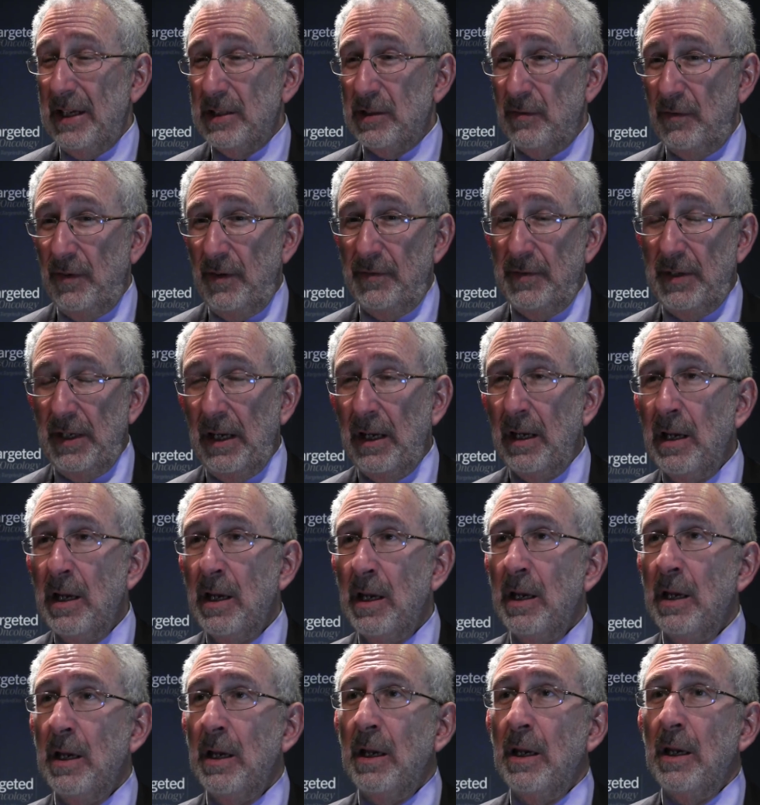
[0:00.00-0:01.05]
age of 50.
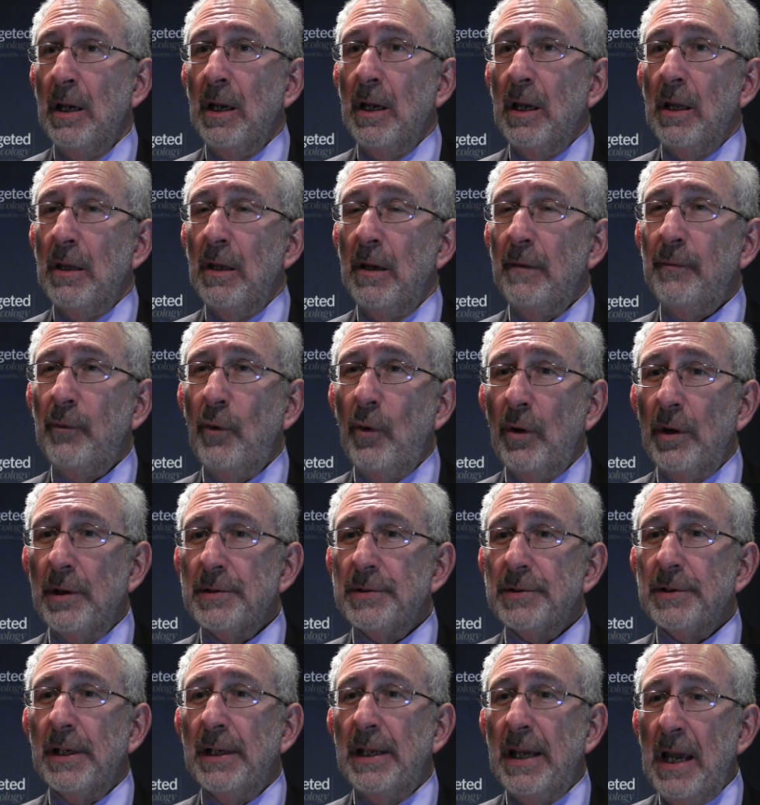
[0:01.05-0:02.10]
Therefore,
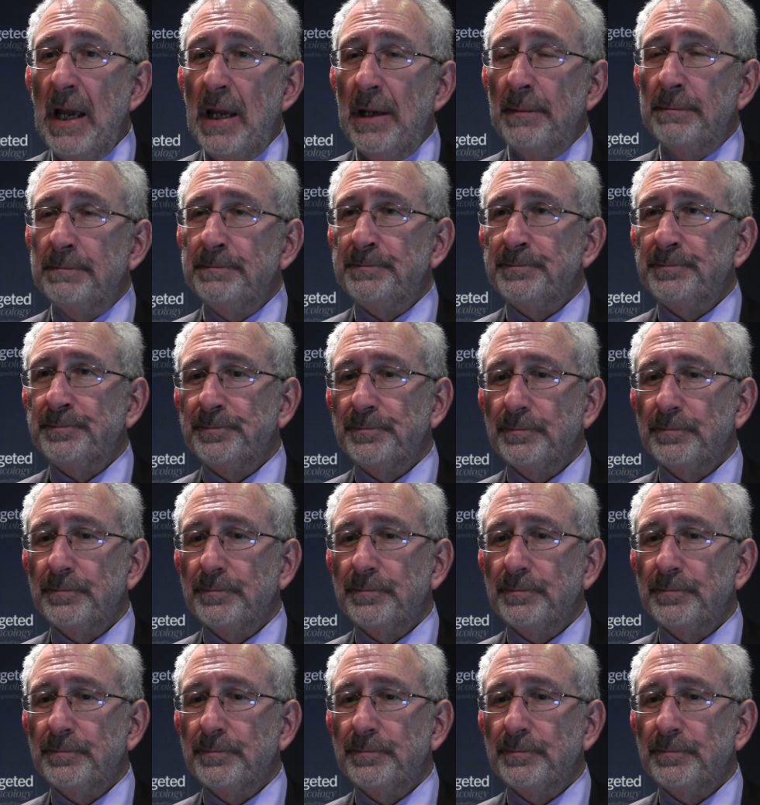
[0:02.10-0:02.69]
it's again,